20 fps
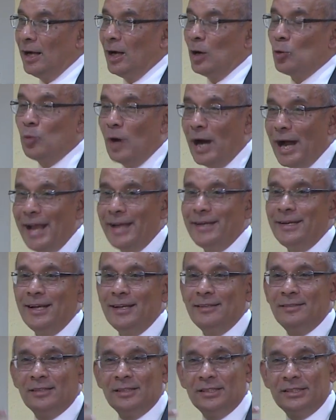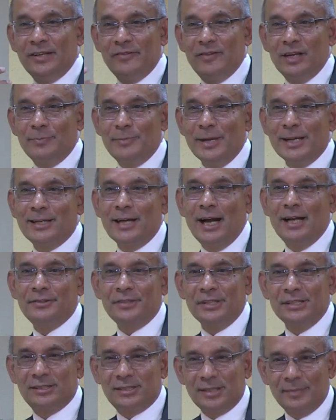Why did developing
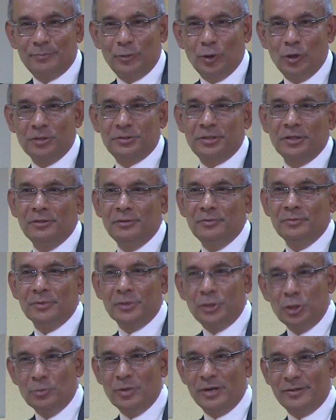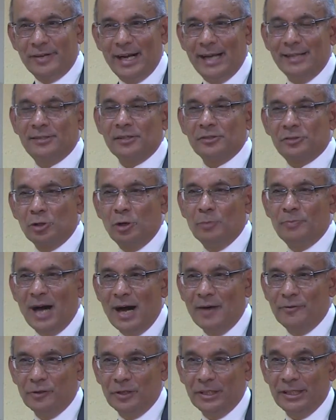countries support human rights so
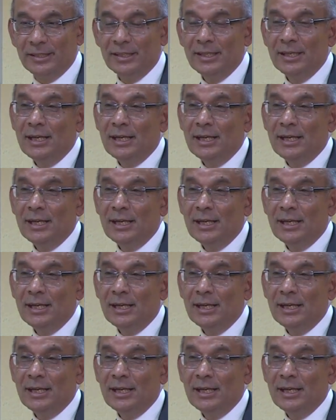powerfully?